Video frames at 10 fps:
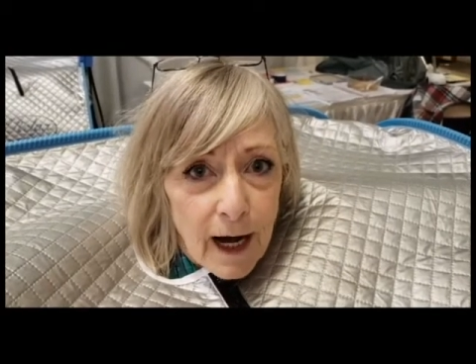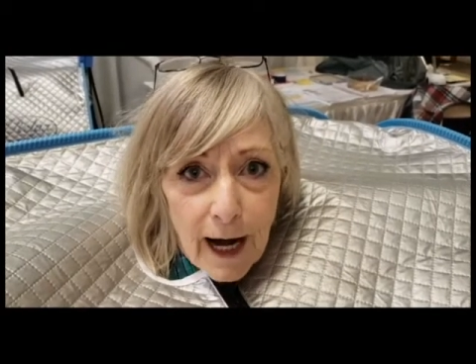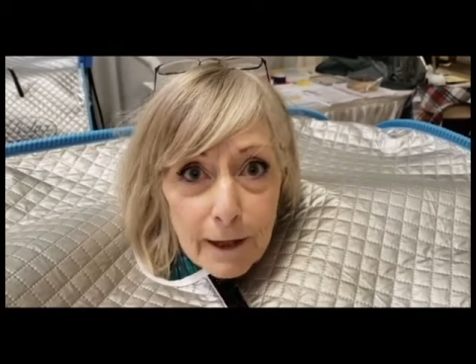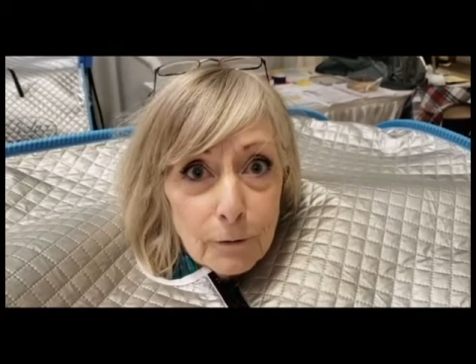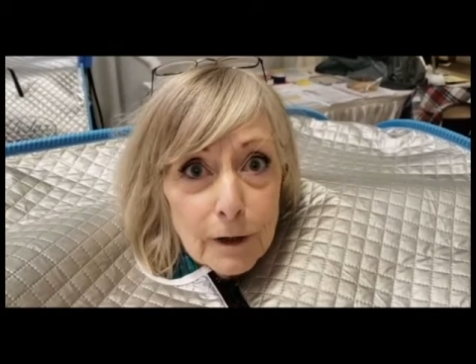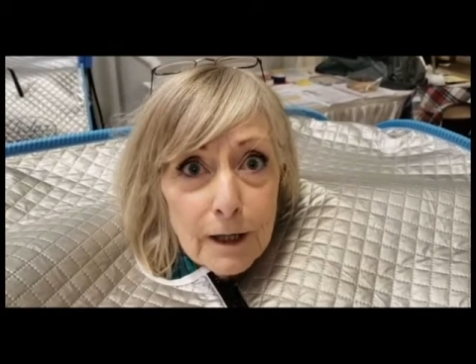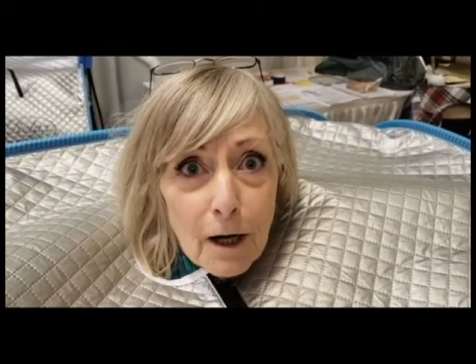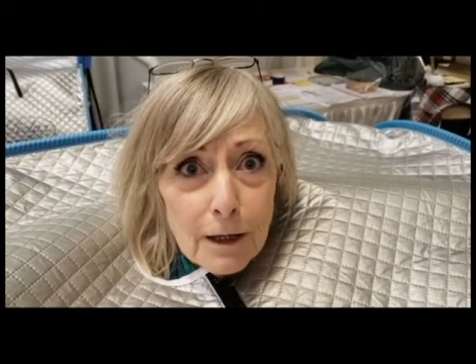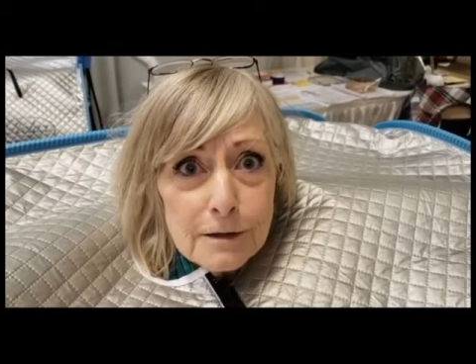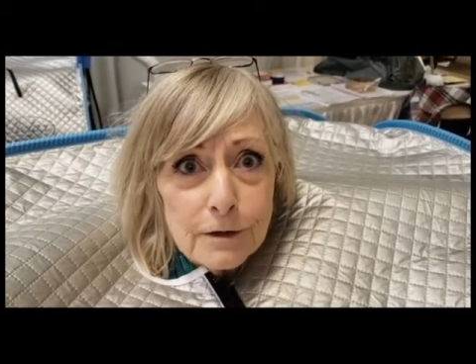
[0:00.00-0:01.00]
I don't need
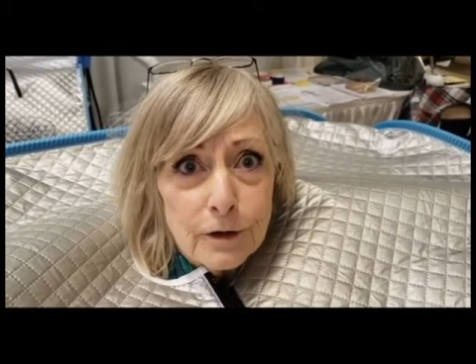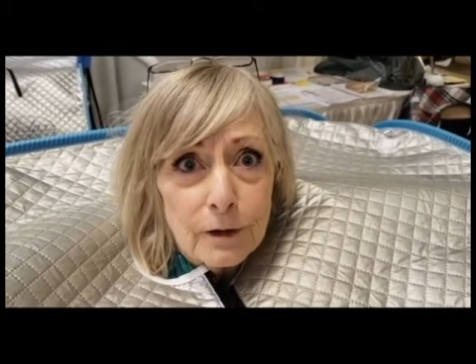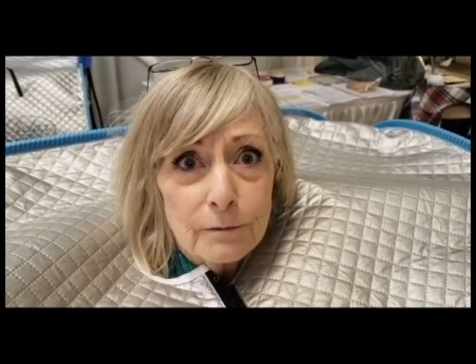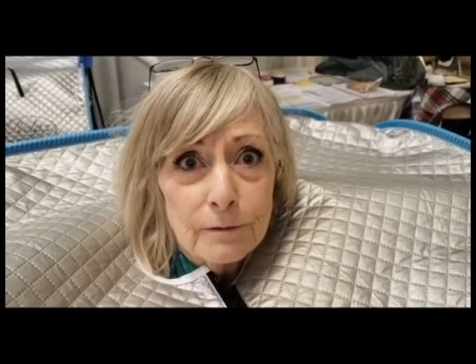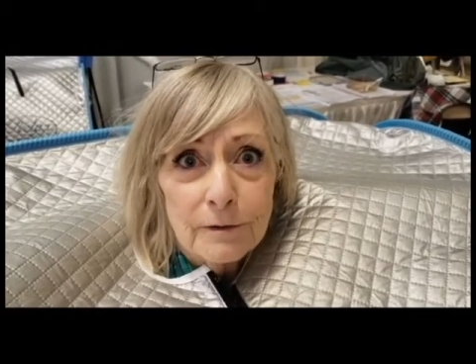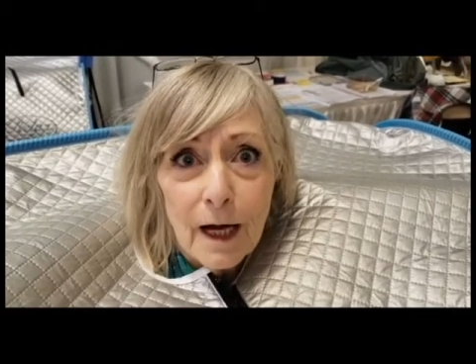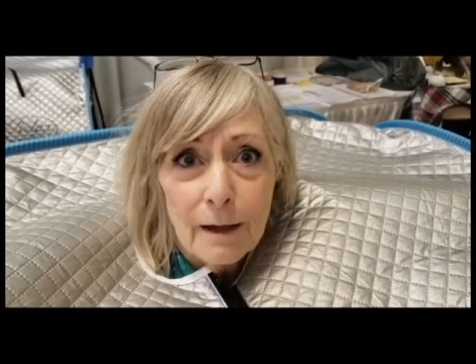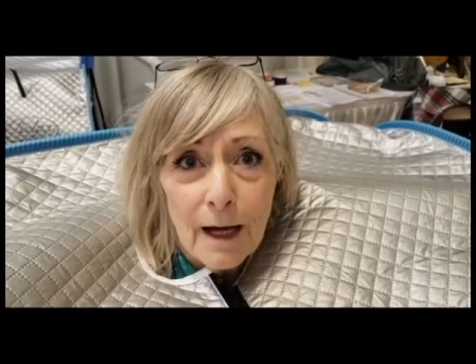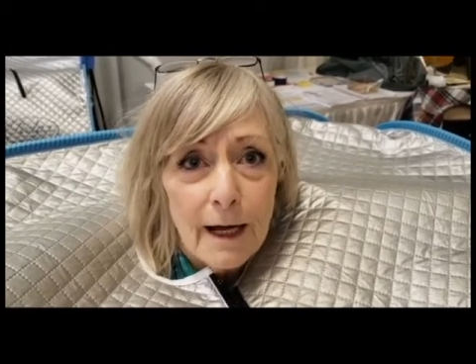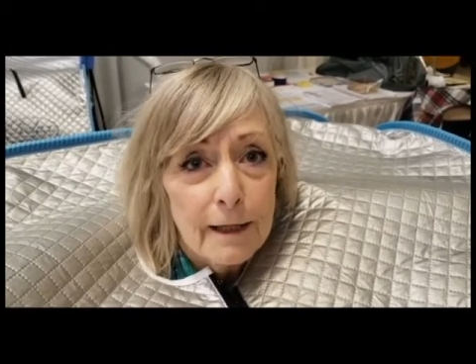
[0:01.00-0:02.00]
oxygen.
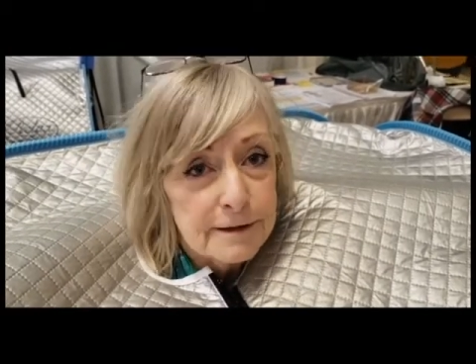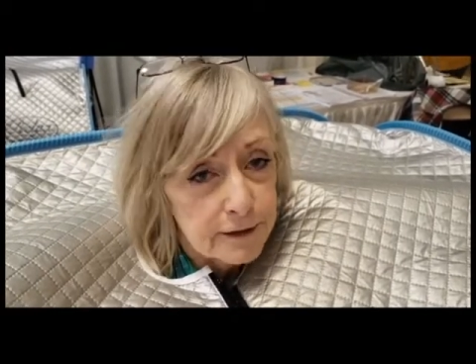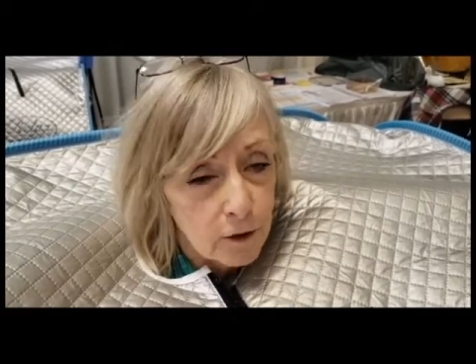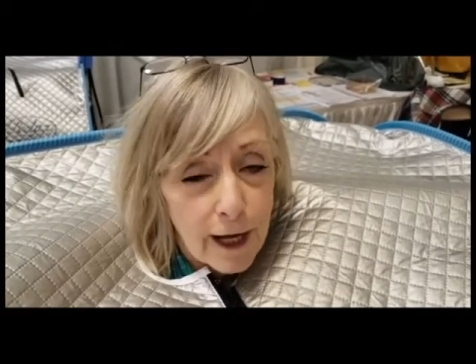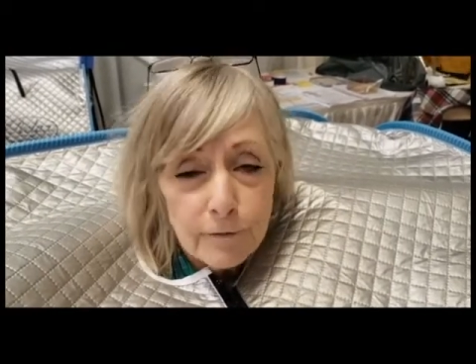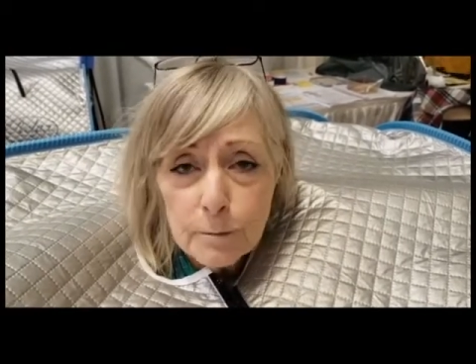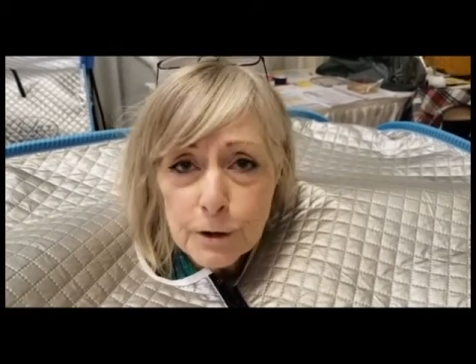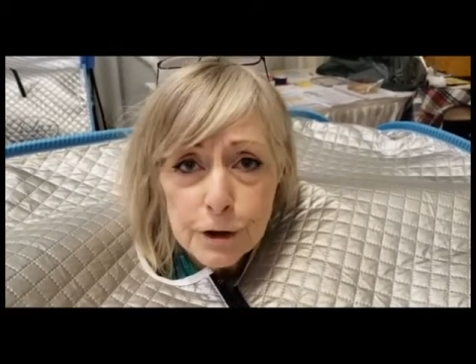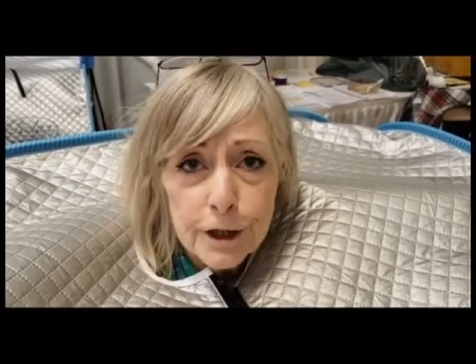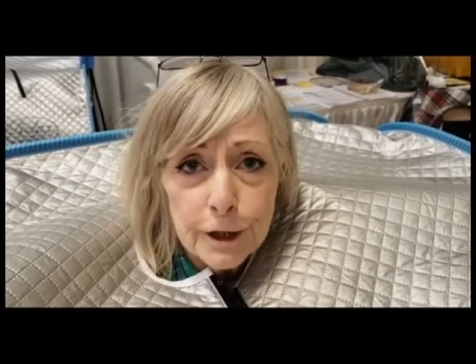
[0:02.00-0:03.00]
I, I still have the
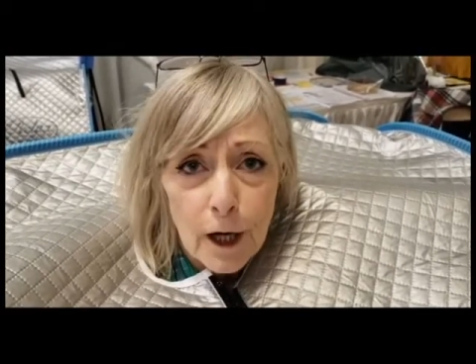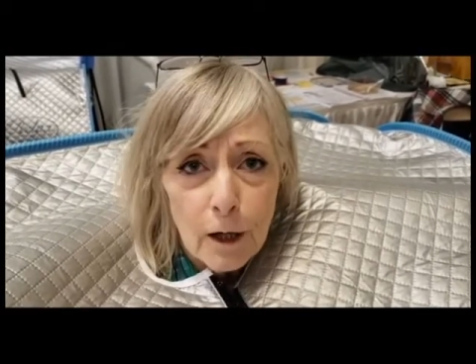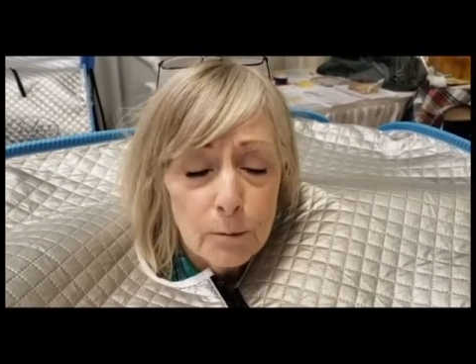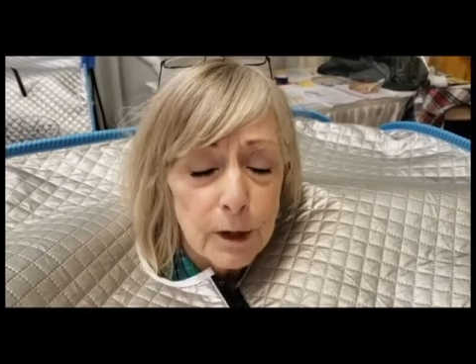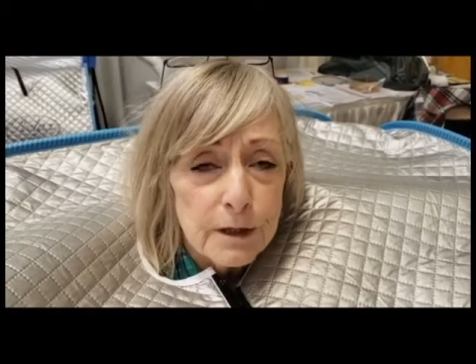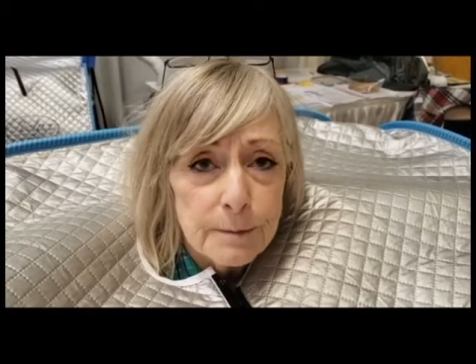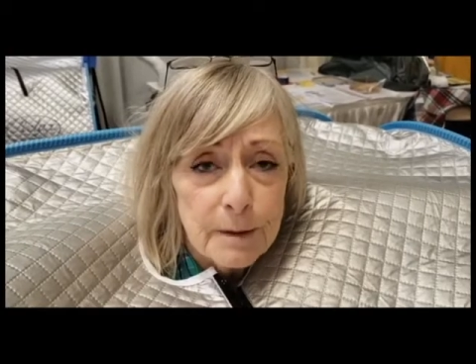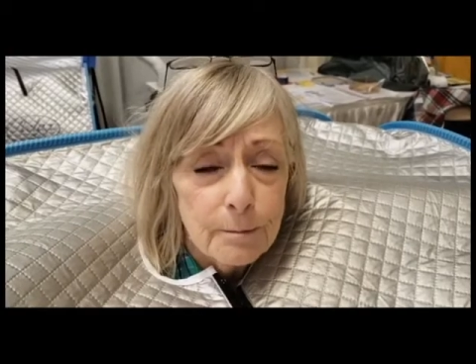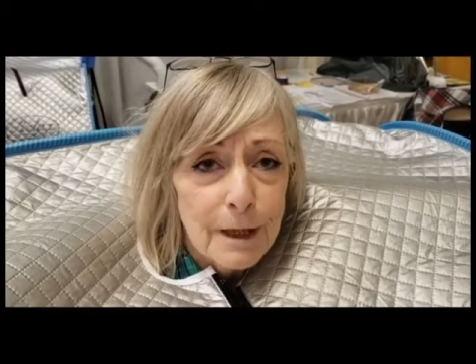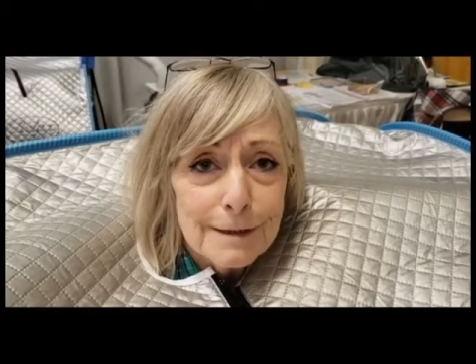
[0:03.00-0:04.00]
machine at home, but it's
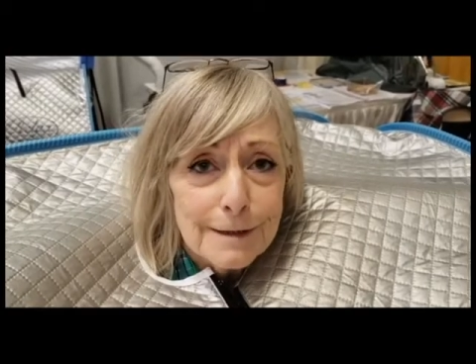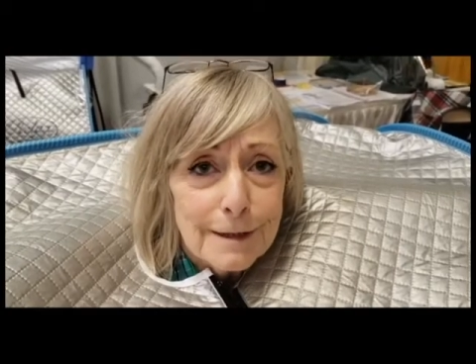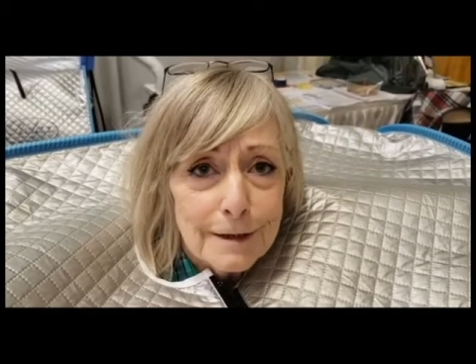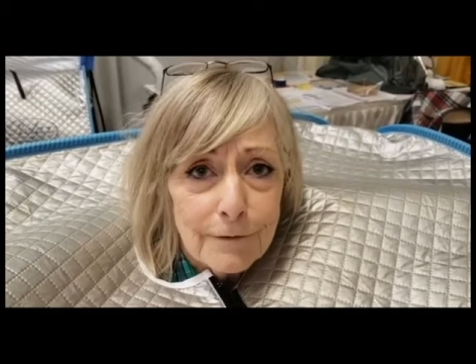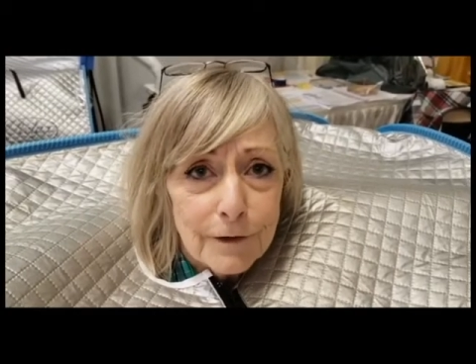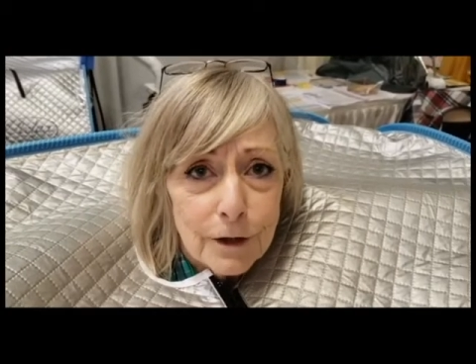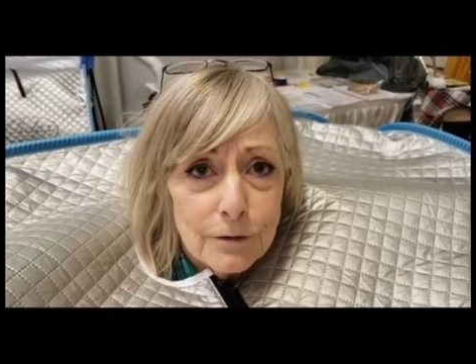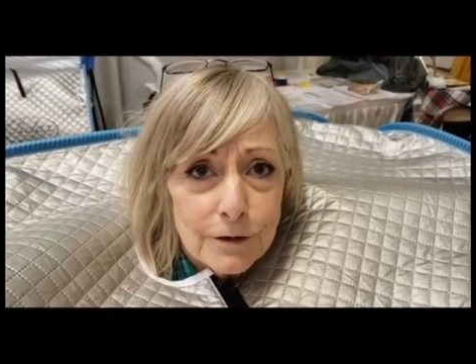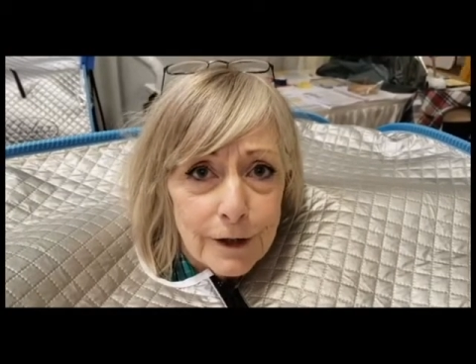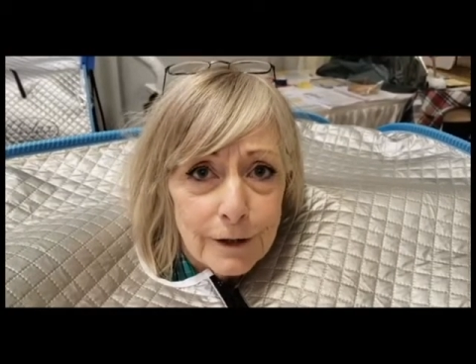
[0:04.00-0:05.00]
been months since I've
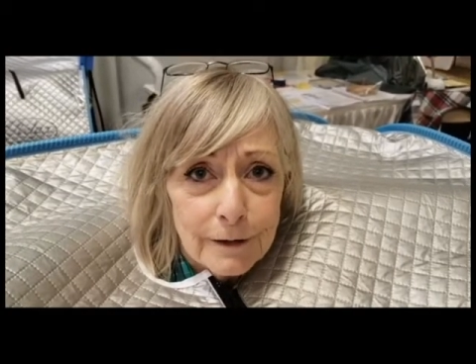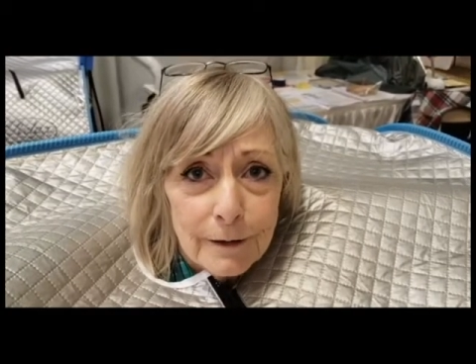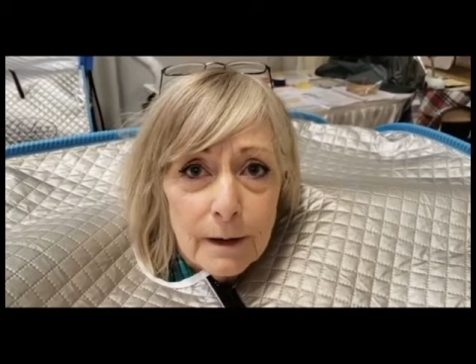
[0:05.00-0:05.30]
used it.